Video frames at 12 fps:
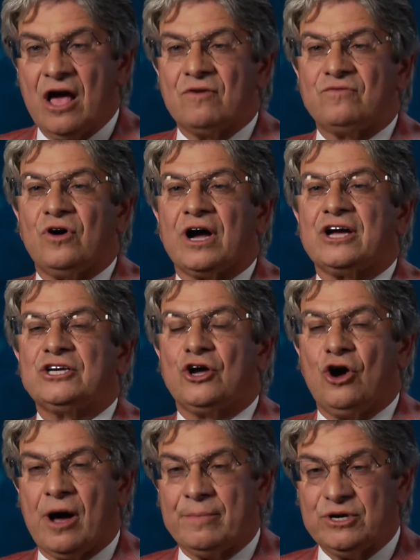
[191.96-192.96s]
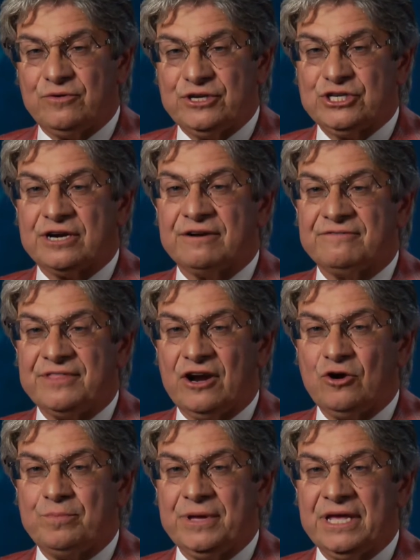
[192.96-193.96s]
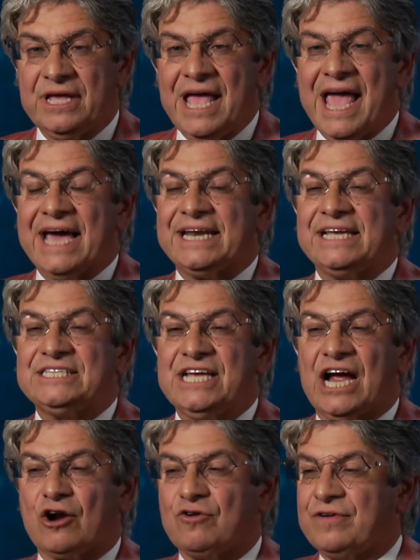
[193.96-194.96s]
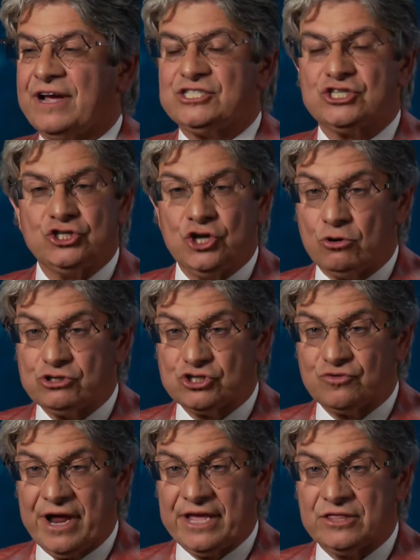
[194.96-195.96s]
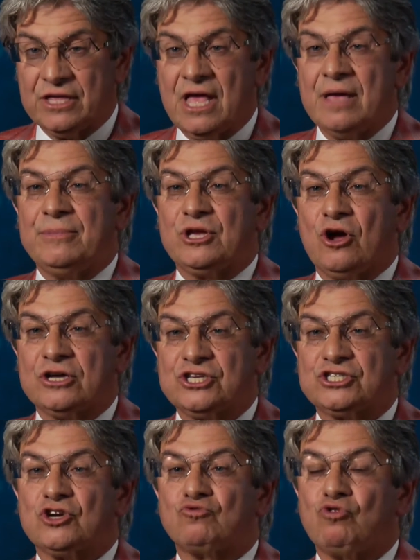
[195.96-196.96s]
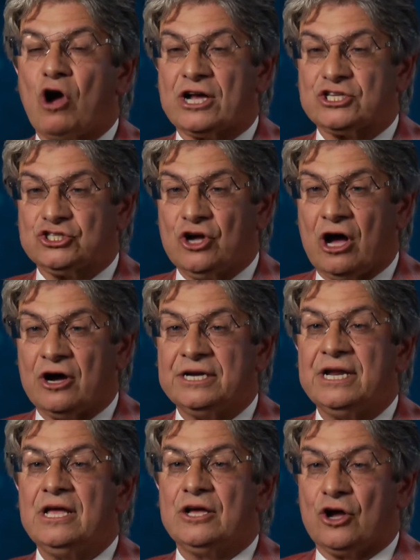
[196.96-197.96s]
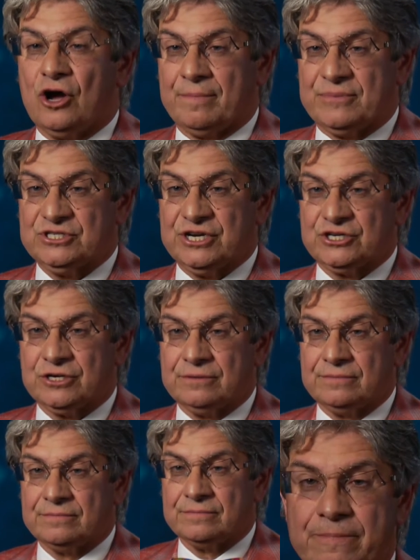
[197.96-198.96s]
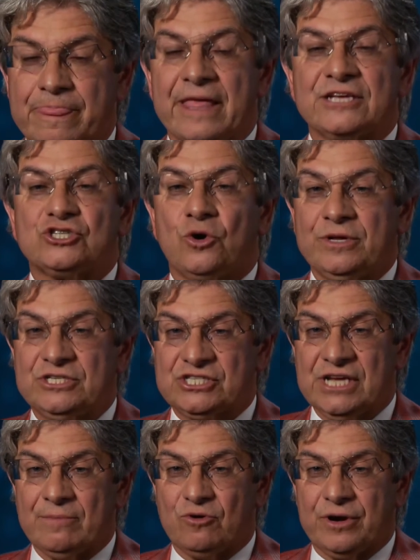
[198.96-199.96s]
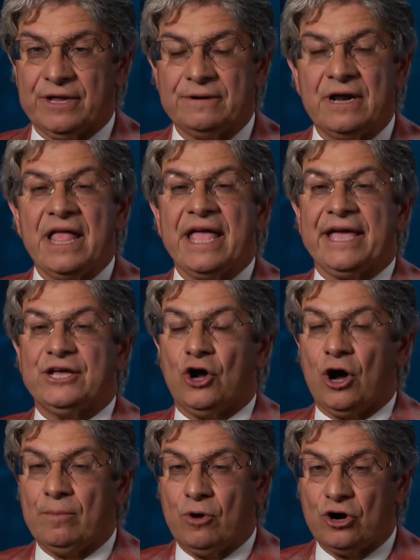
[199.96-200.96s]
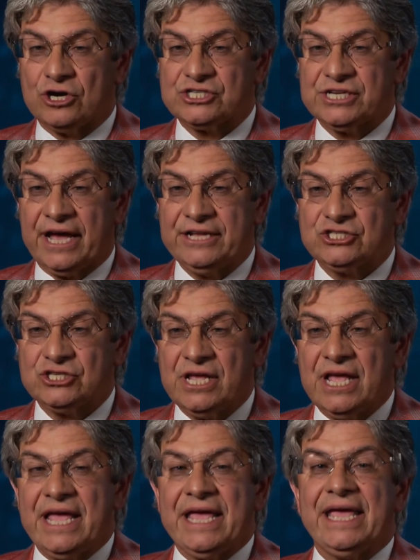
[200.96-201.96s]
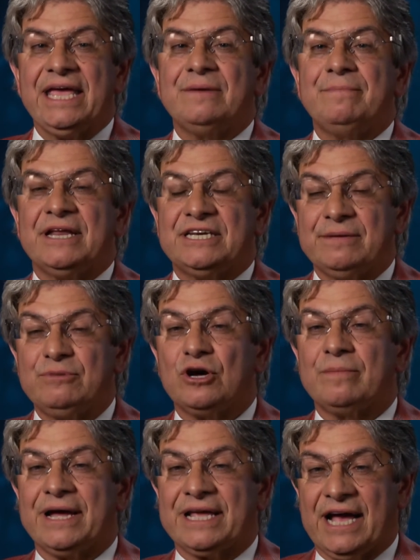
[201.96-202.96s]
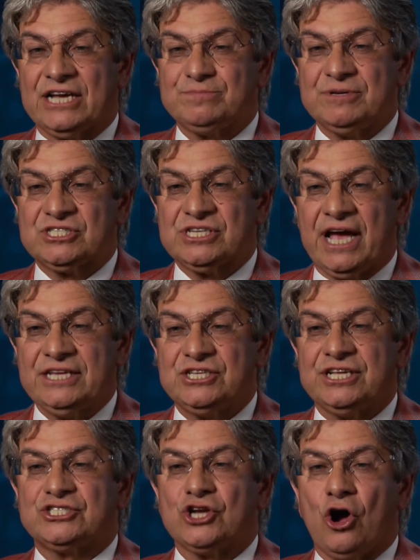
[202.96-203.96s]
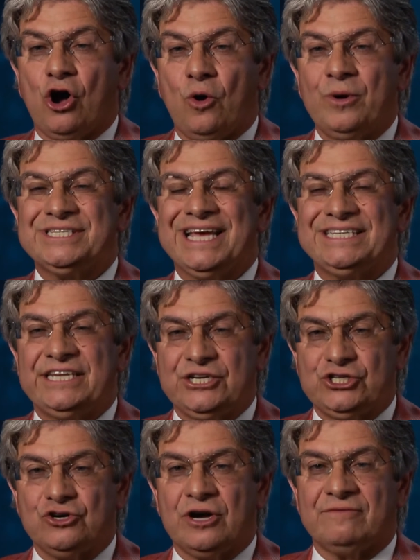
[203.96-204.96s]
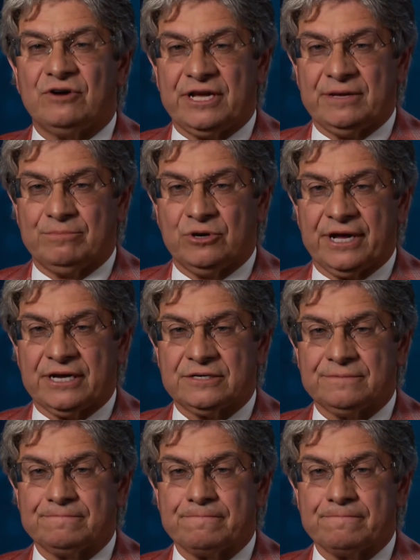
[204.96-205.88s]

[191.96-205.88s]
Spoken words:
for concomitant regenerative therapy, and I sacrifice no strength because it's a rock-solid composition. So in summary, in all molar sites, in mandibular bicuspid sites, it's always a tissue-level implant.